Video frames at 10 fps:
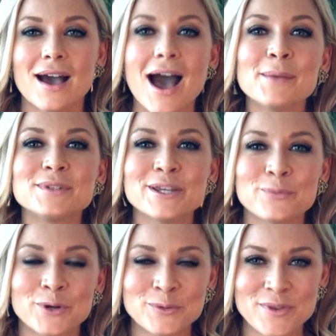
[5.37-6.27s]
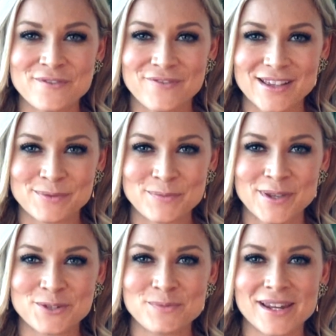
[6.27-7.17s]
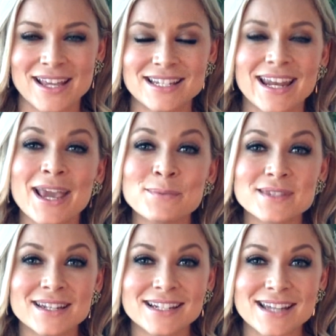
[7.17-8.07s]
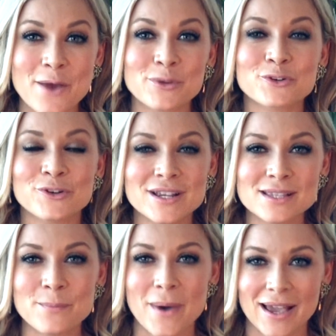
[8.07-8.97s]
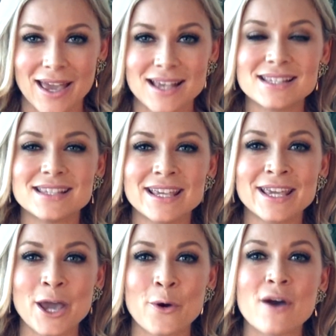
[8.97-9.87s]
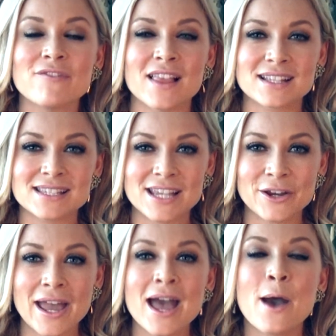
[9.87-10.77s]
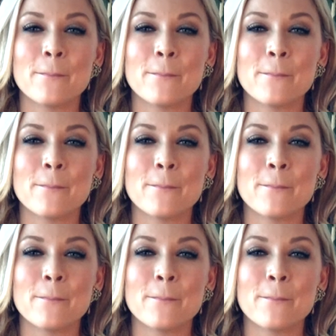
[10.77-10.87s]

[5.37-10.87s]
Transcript: I'm Tia Borden with Investment Pitch Media. Today I'm sitting down with Chris Bunka, CEO of Lexaria